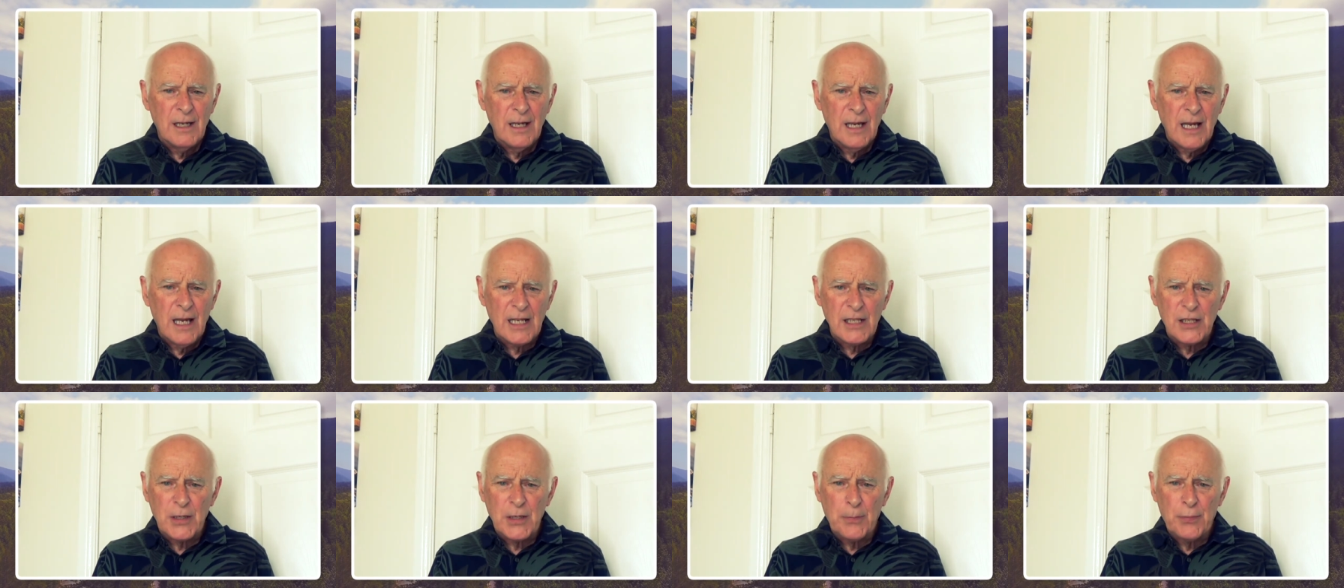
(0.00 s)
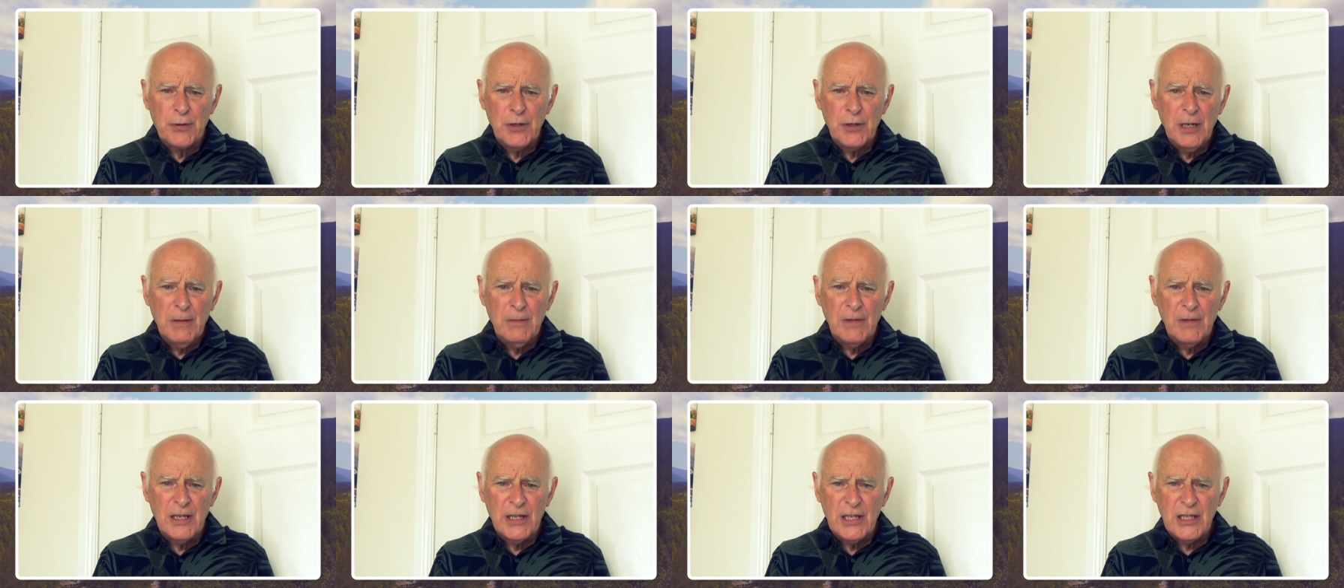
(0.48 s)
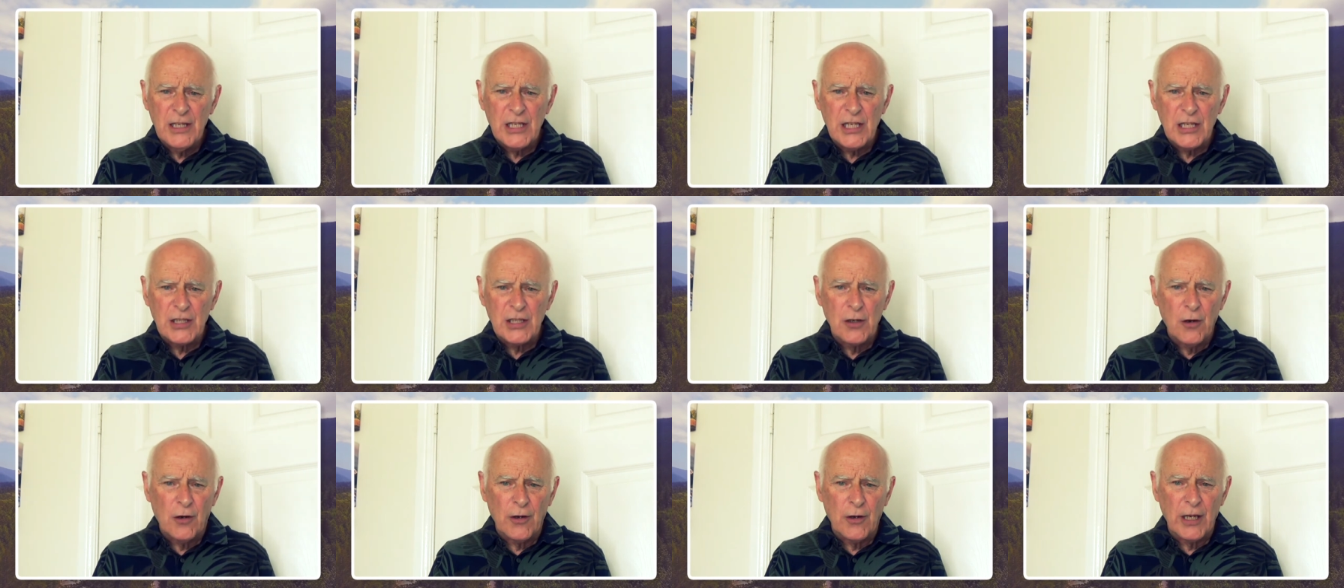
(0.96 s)
And supremely, this is
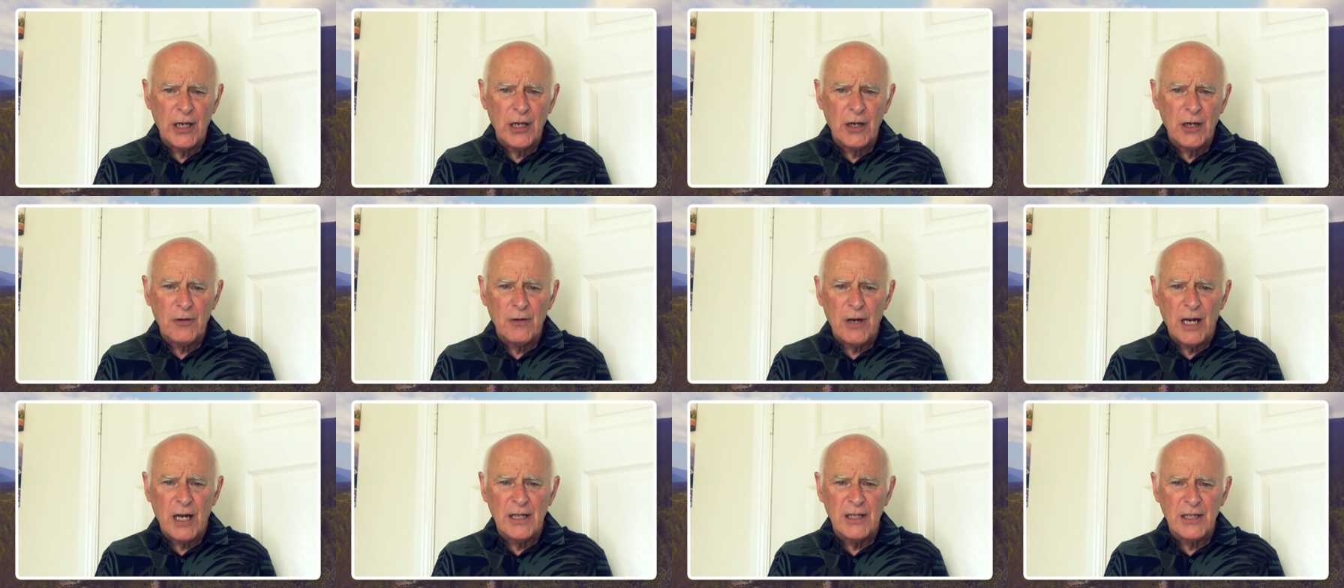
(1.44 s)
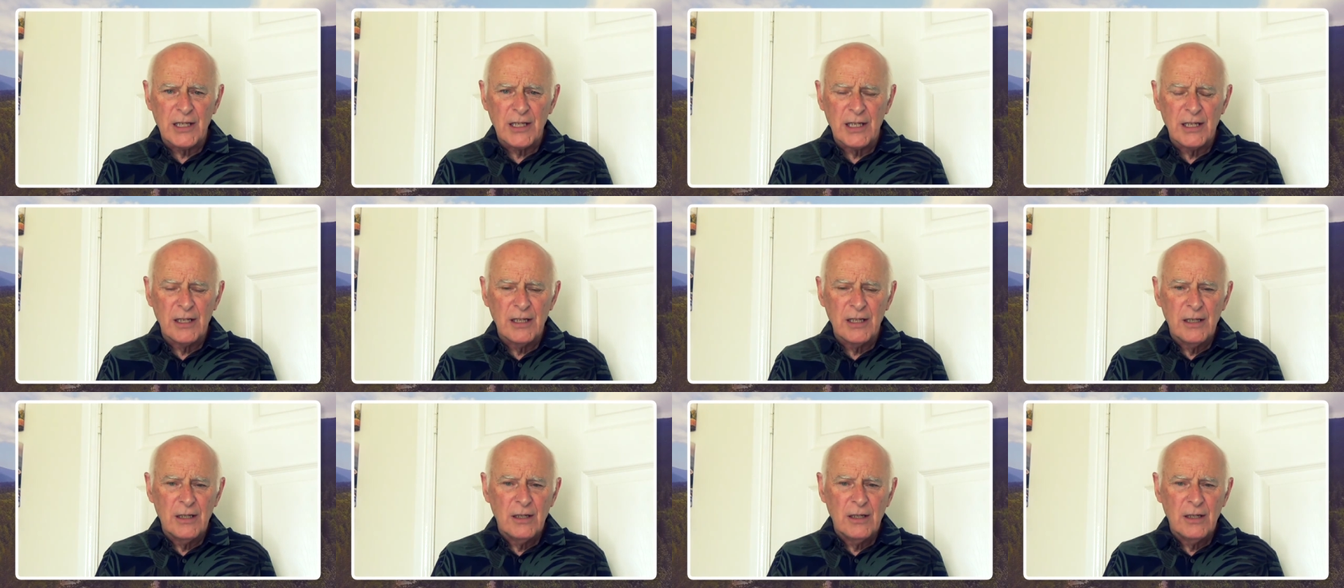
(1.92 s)
God in Christ.